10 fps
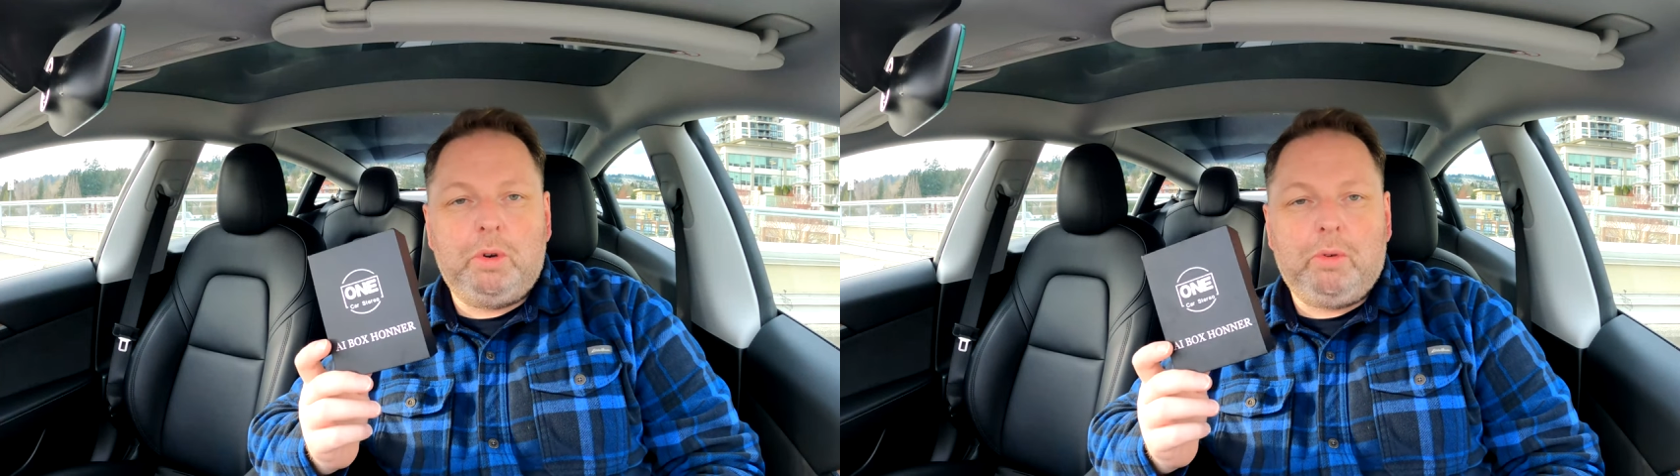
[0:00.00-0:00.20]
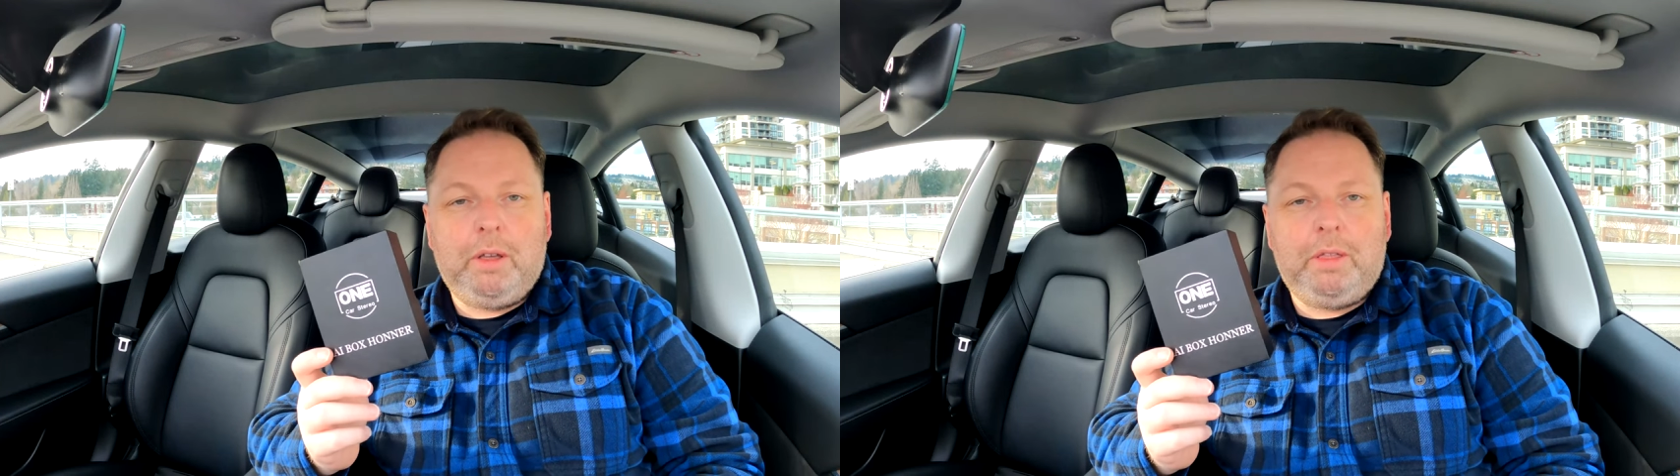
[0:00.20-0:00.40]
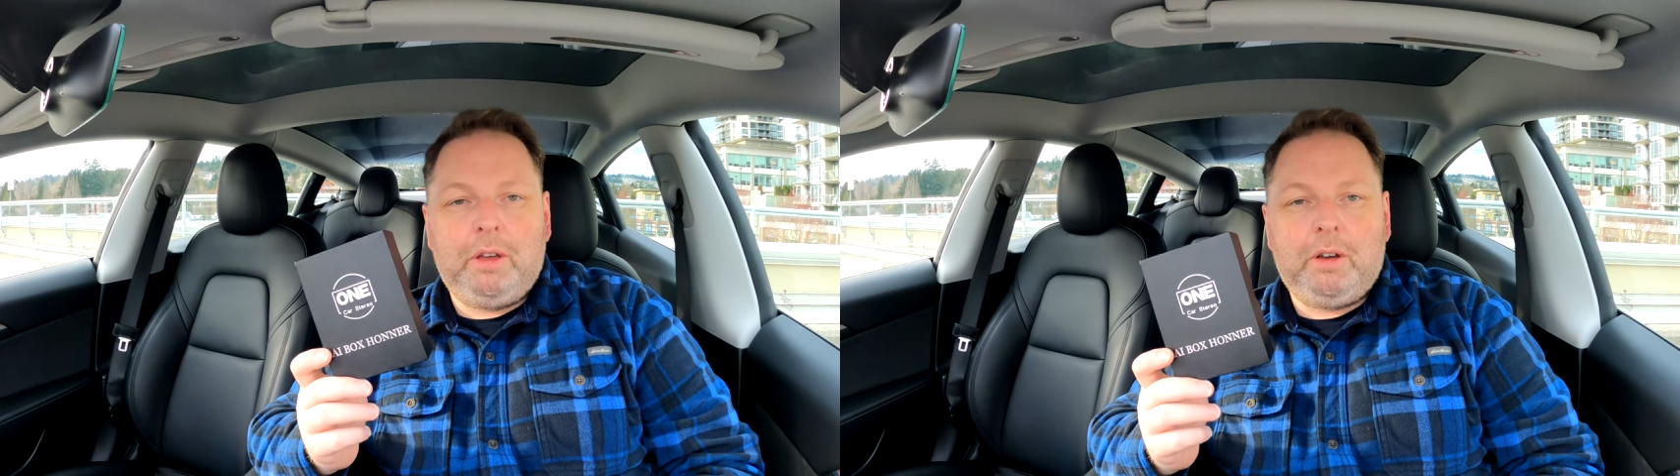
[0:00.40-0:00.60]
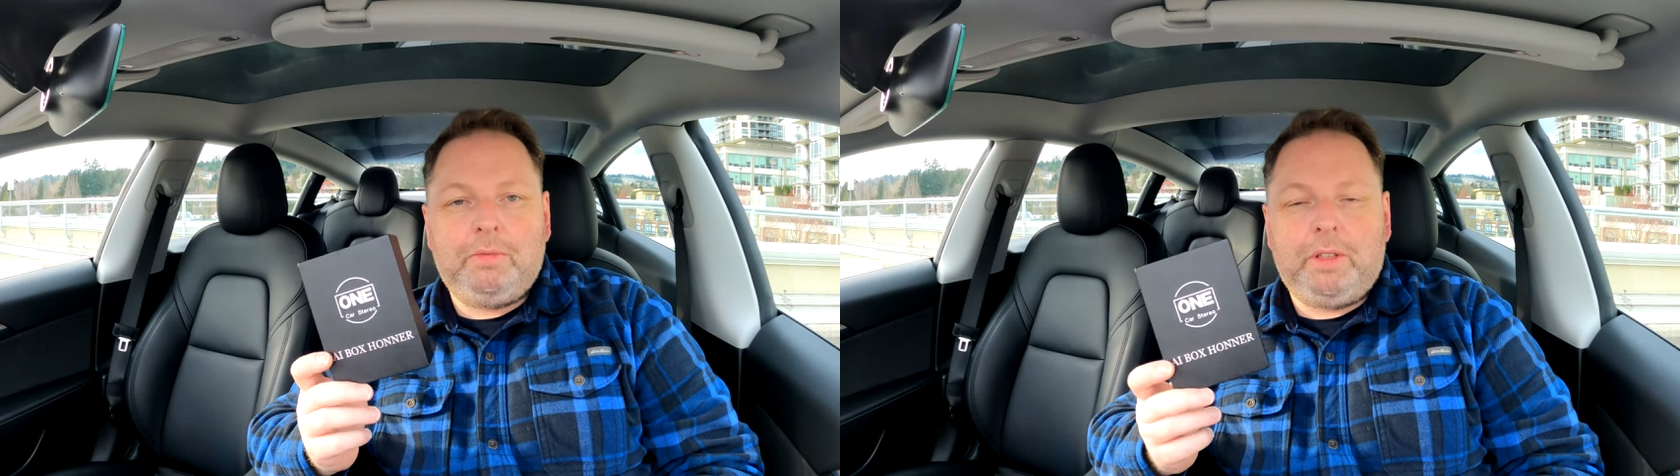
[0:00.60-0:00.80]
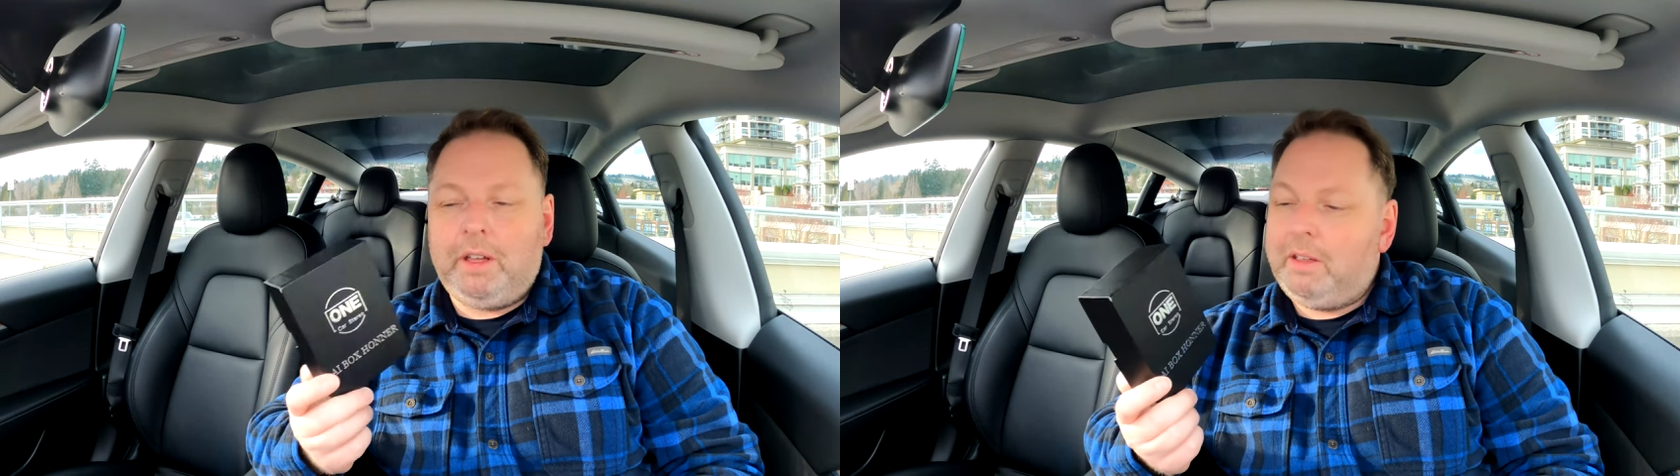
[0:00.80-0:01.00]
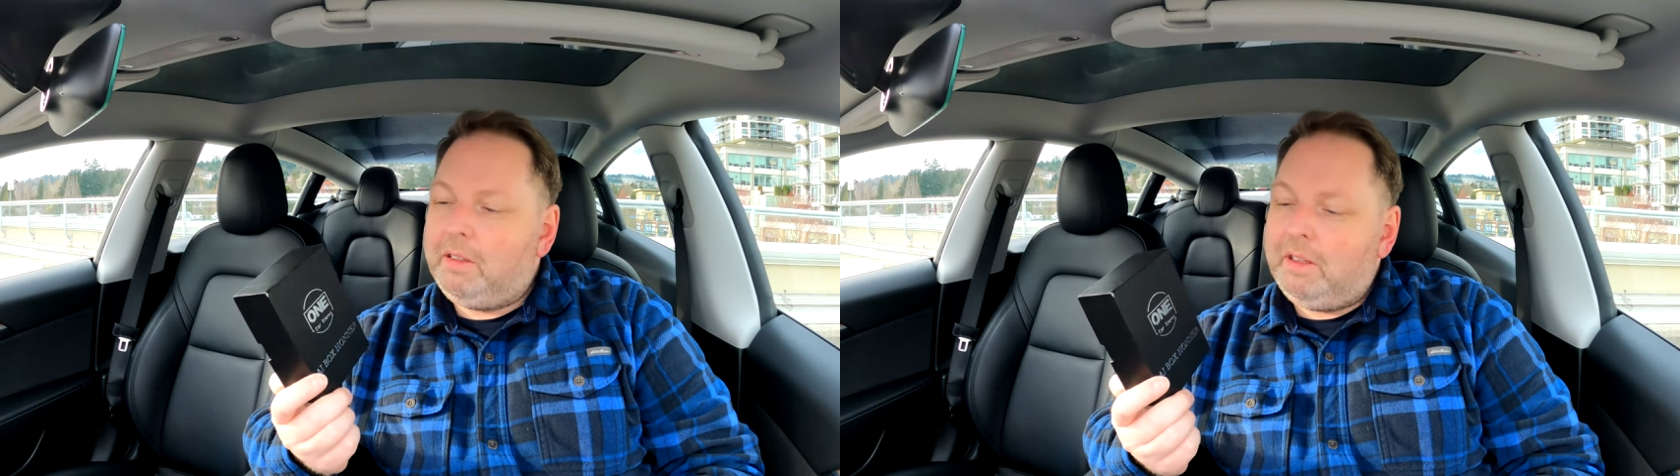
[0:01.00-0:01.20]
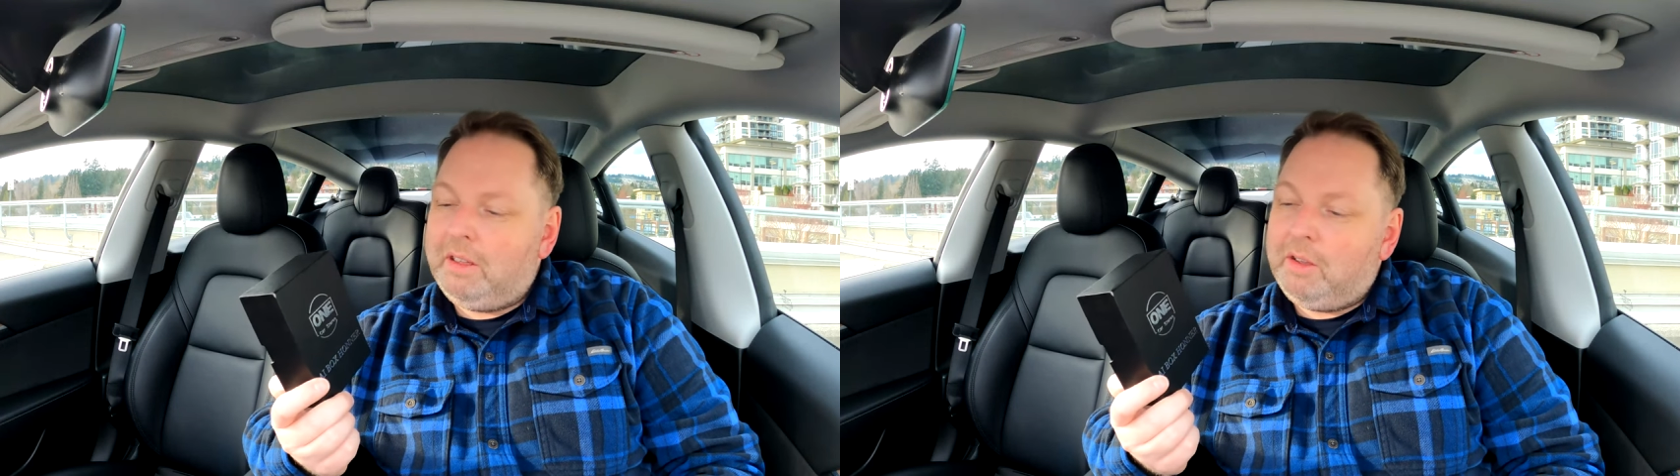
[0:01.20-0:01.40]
what do I think of the